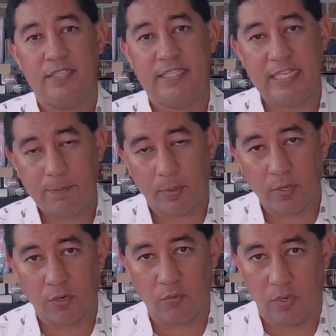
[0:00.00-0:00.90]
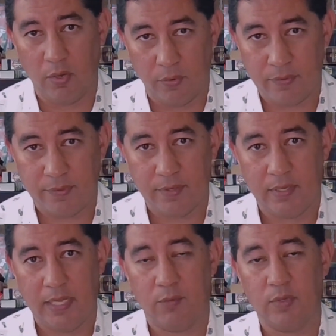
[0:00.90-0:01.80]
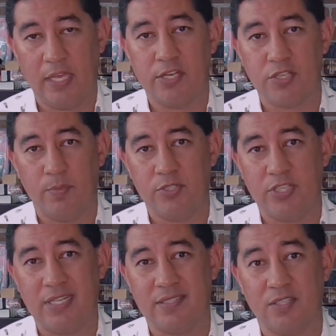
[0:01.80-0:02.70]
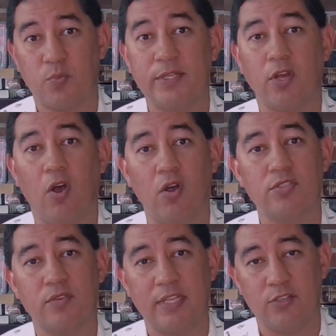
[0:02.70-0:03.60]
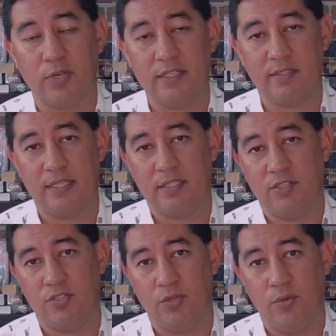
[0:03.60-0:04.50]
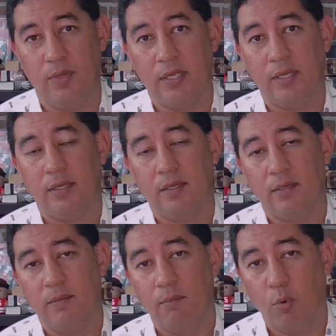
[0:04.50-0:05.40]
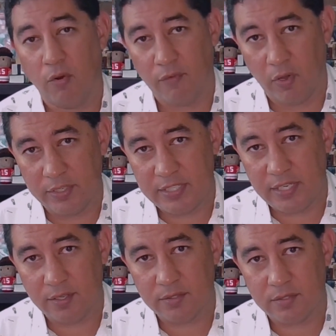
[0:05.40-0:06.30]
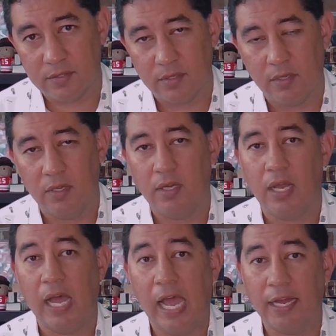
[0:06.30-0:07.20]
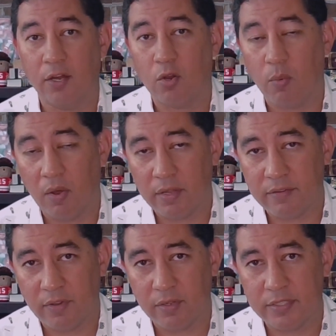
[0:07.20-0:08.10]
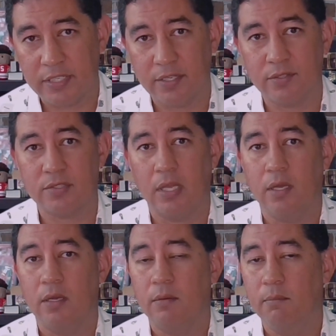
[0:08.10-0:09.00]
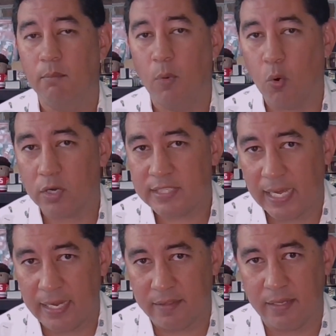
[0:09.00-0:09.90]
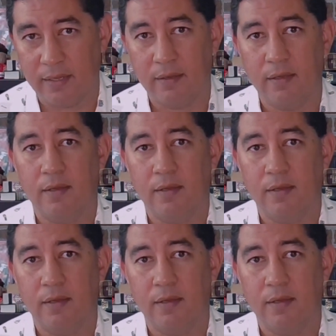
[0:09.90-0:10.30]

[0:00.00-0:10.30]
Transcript: deeper growth in relationship with Jesus, which also then translates into more volunteers, higher quality volunteers, more tithing,